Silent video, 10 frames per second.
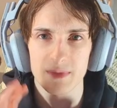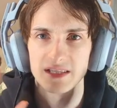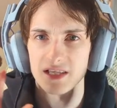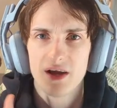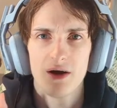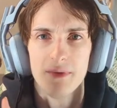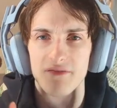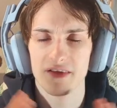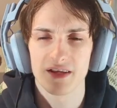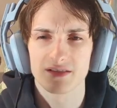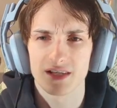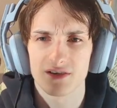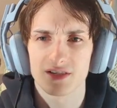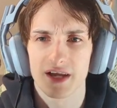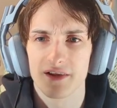Basically all my videos that are
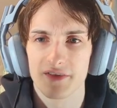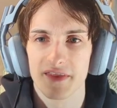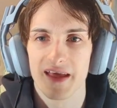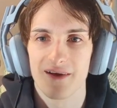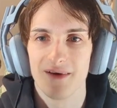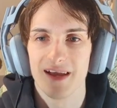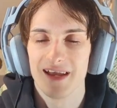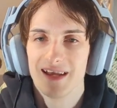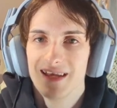titled in that way.